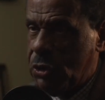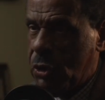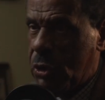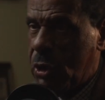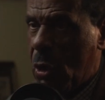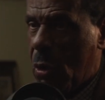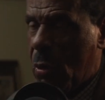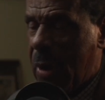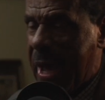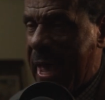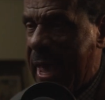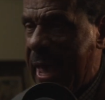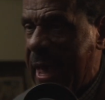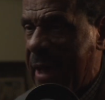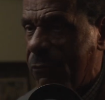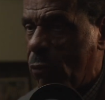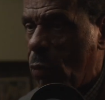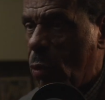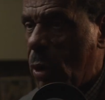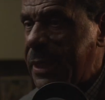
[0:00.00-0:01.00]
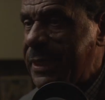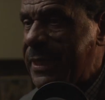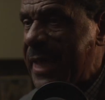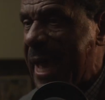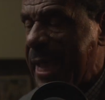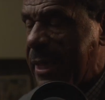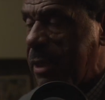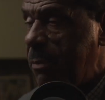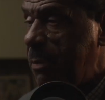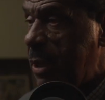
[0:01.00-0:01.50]
I have one
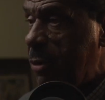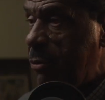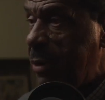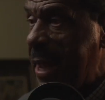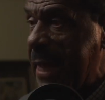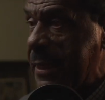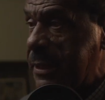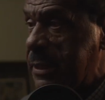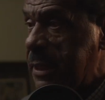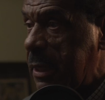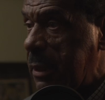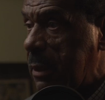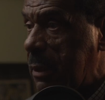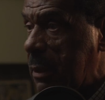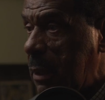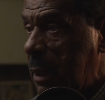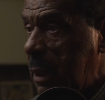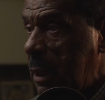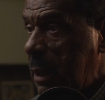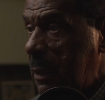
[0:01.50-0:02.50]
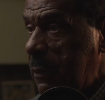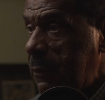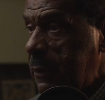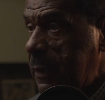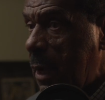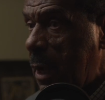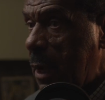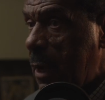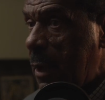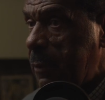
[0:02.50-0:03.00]
documentary out there,
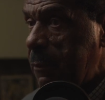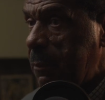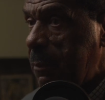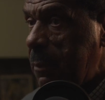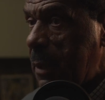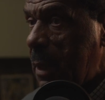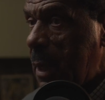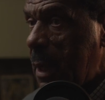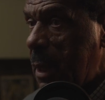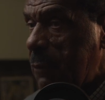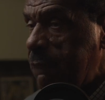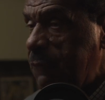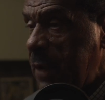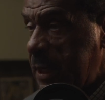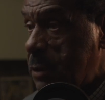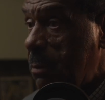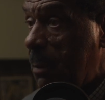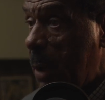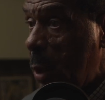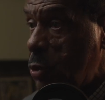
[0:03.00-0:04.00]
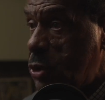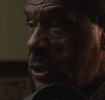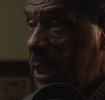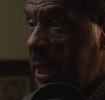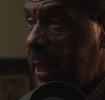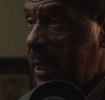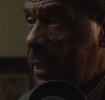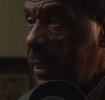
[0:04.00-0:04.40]
Victor Mojay.